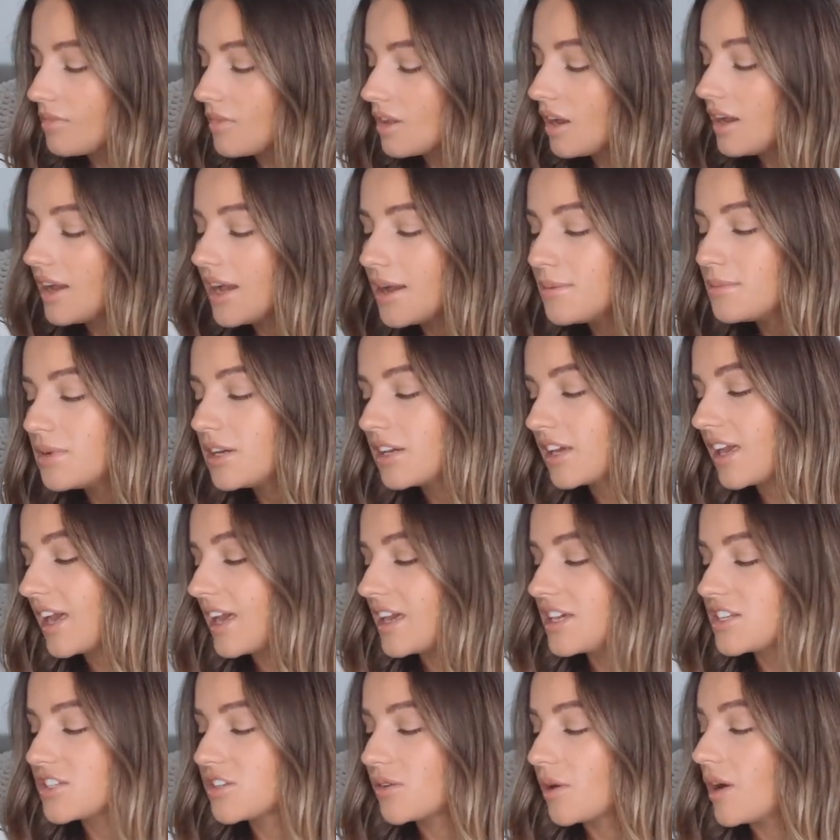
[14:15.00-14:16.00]

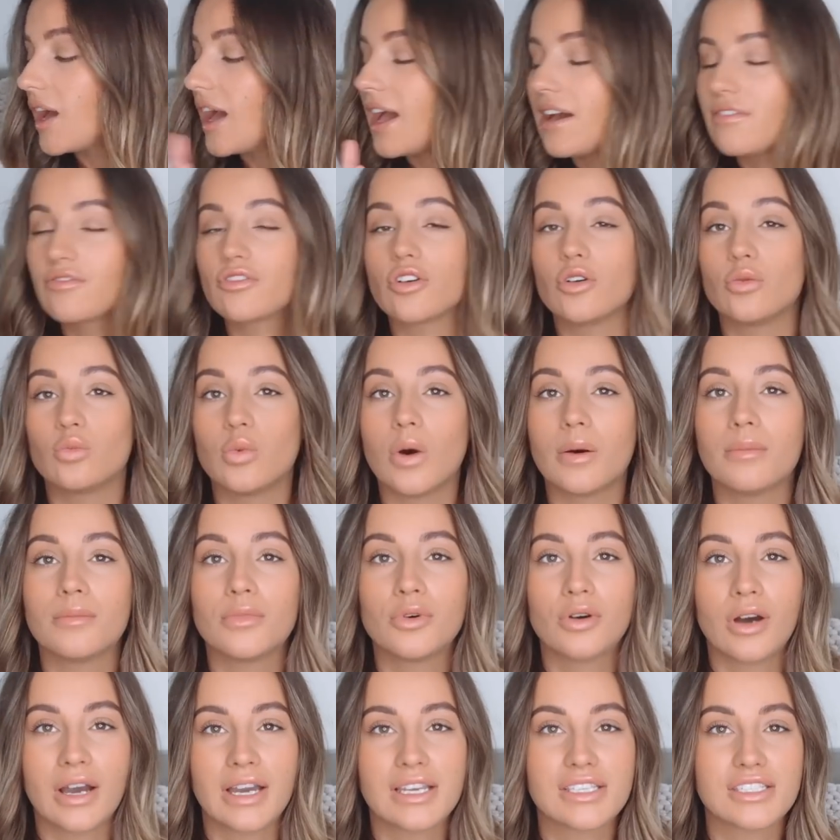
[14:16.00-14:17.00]
Okay, so I have got one
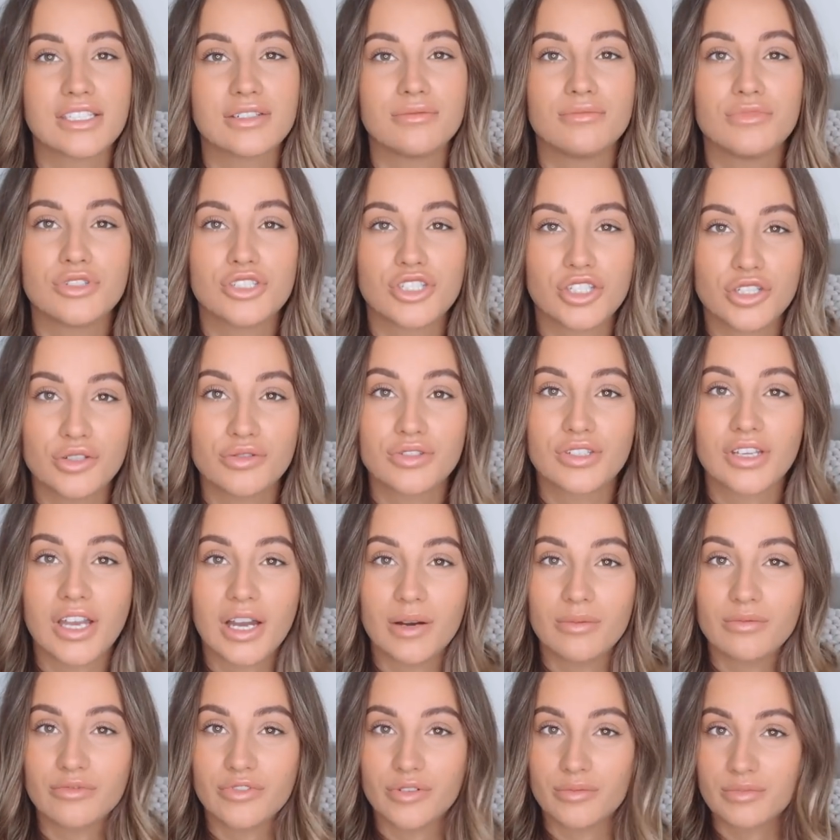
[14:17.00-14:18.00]
more item due to
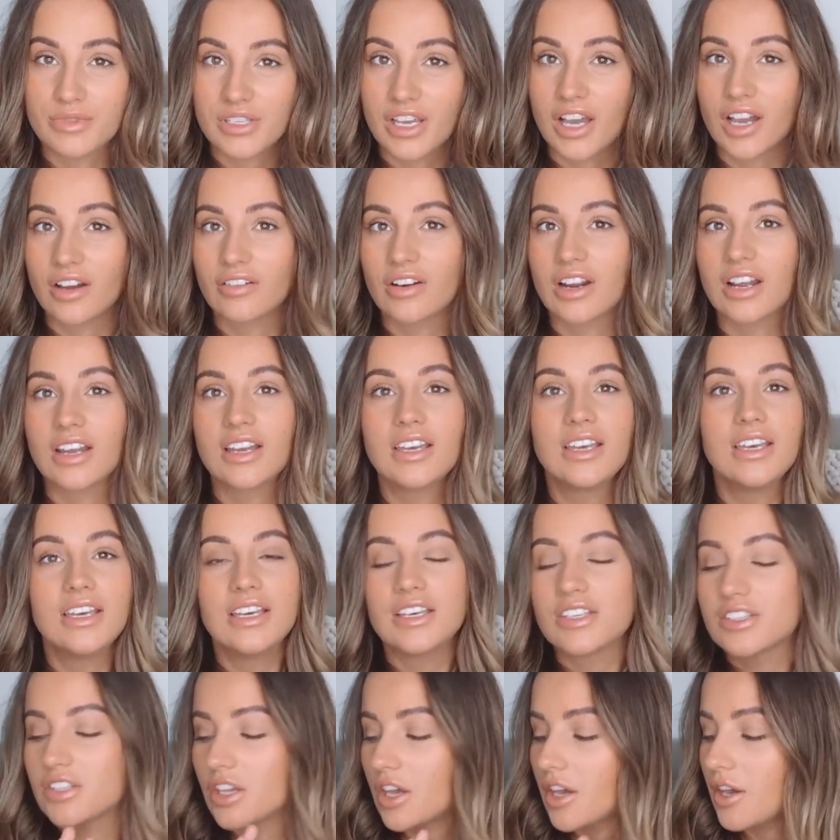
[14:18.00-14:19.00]
come from Zara,
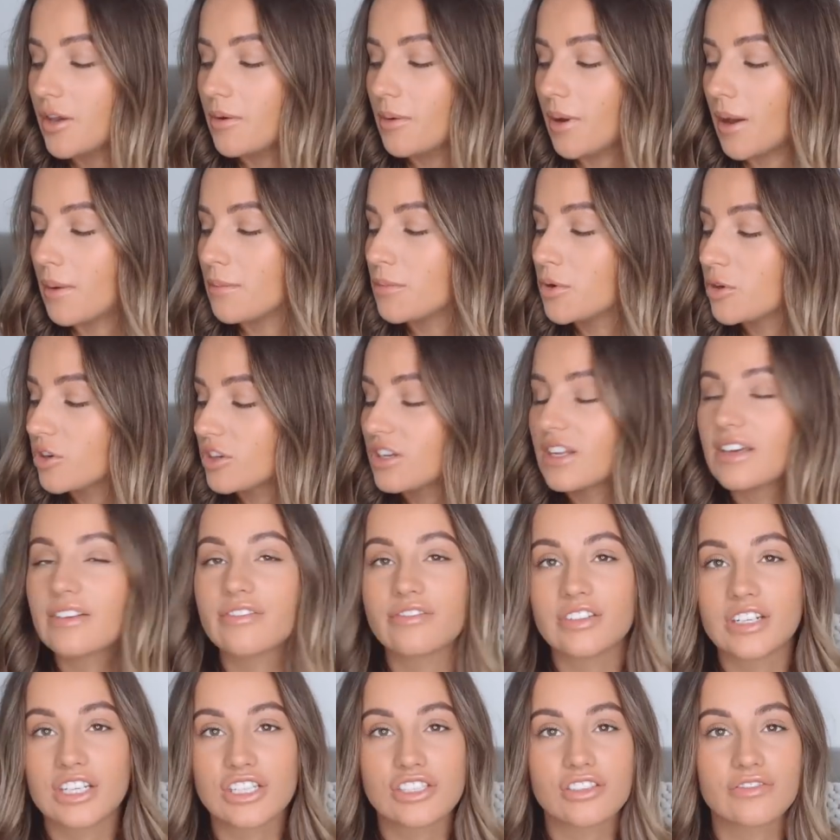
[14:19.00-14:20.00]
so I'm not going
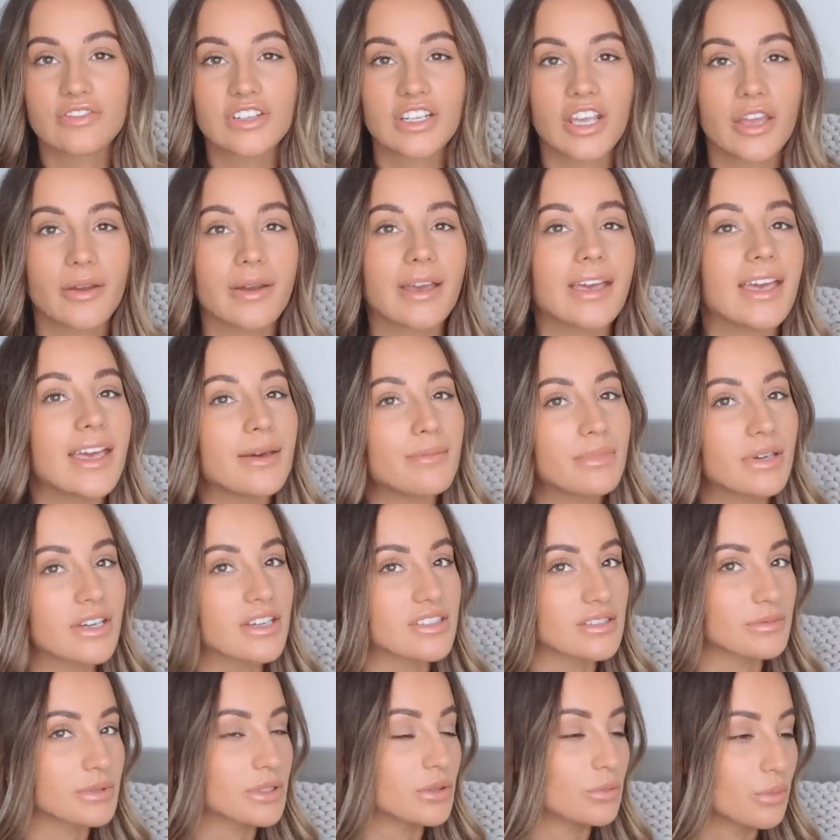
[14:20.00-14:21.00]
to finish the video here
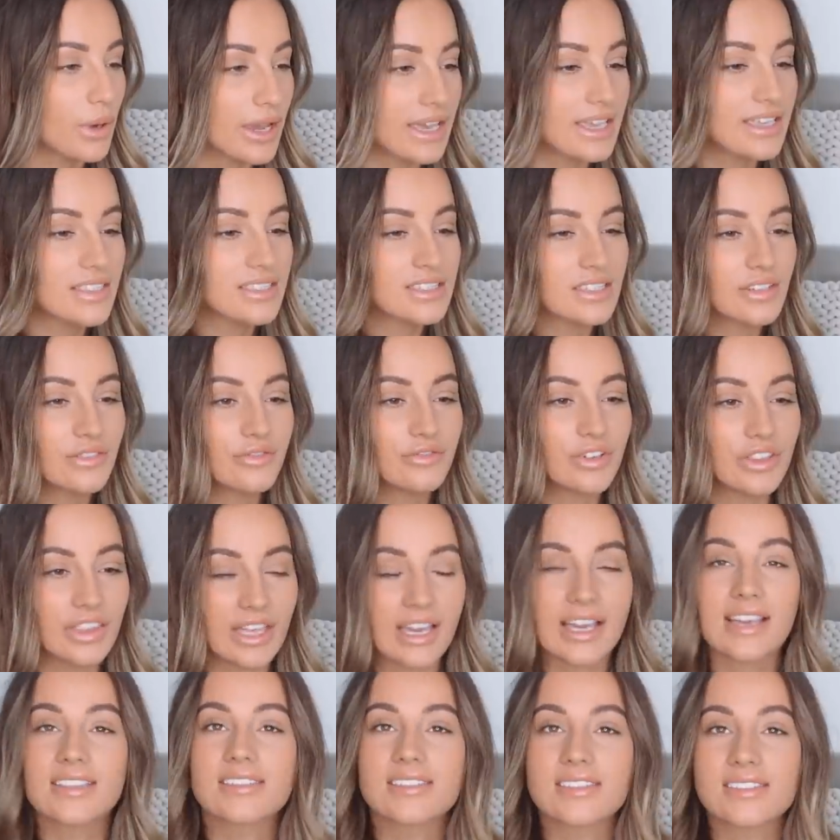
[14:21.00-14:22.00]
because I'm going to wait for
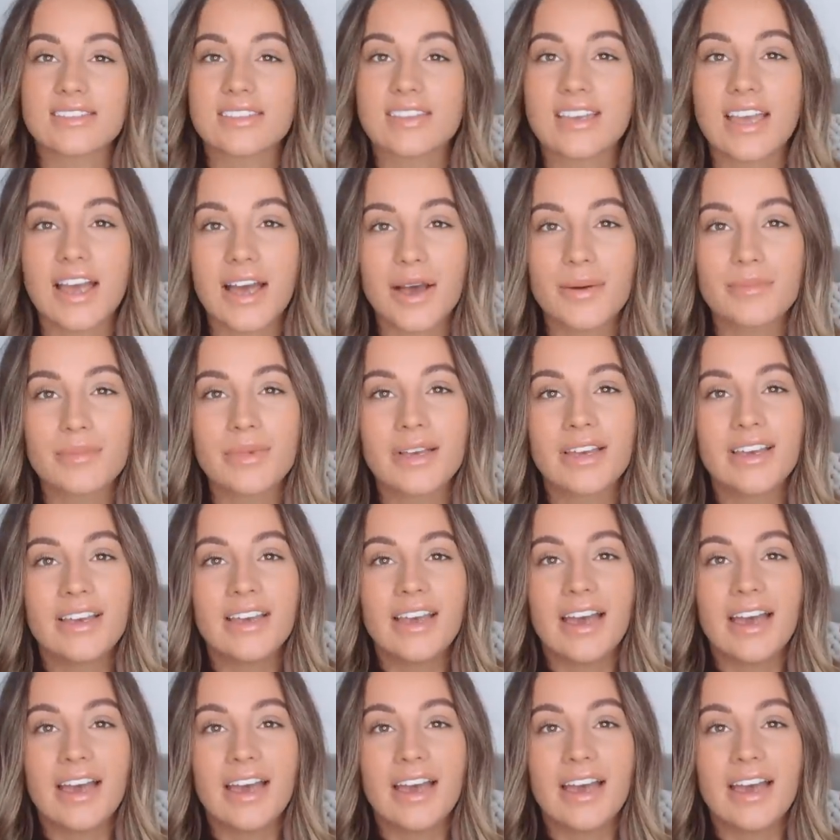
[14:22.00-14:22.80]
that to come.